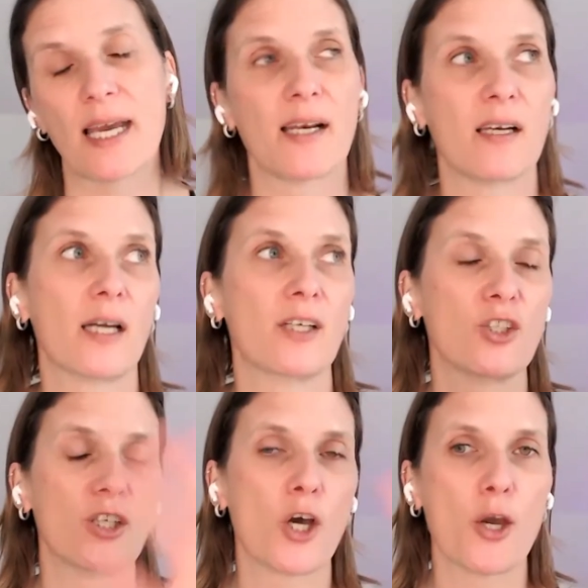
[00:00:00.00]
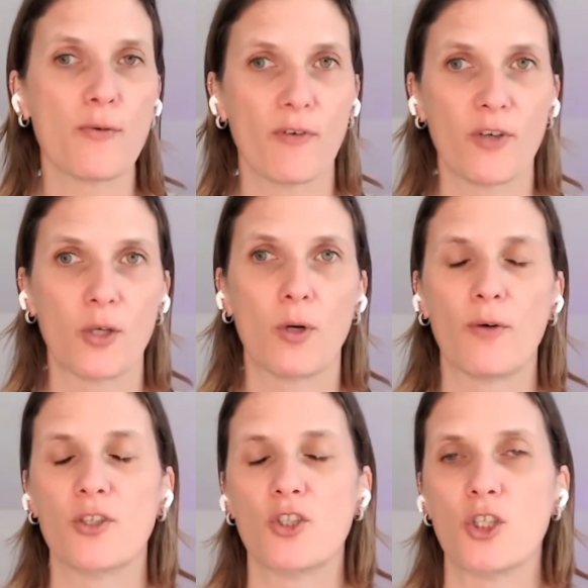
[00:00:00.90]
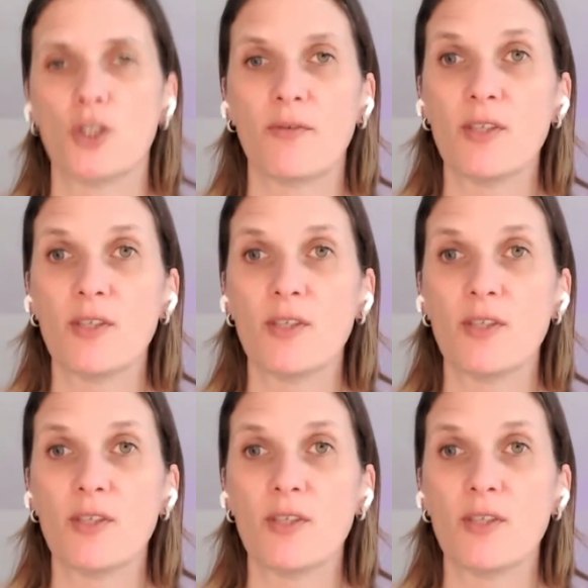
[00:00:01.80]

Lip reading: and just an overview of the studio.